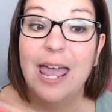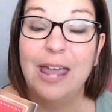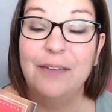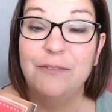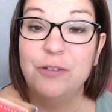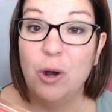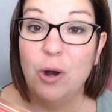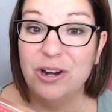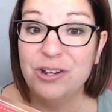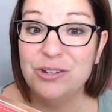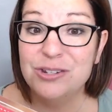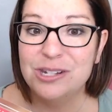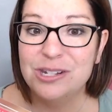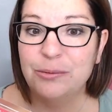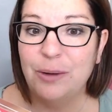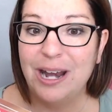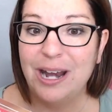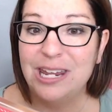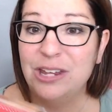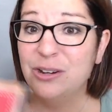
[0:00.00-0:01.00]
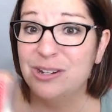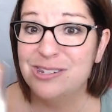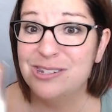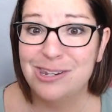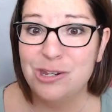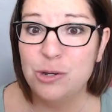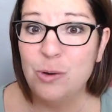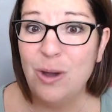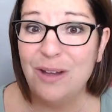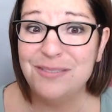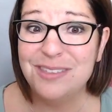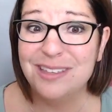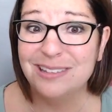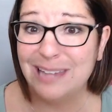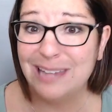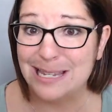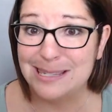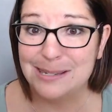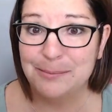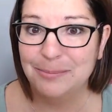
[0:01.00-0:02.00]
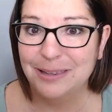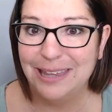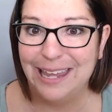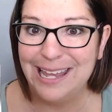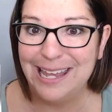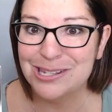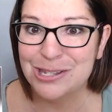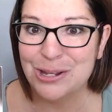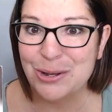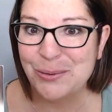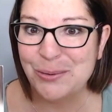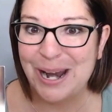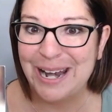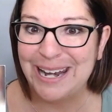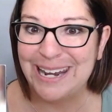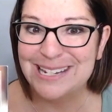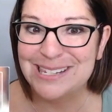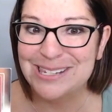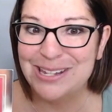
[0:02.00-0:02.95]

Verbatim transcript: If you are using writing units and you have the lesson plans already,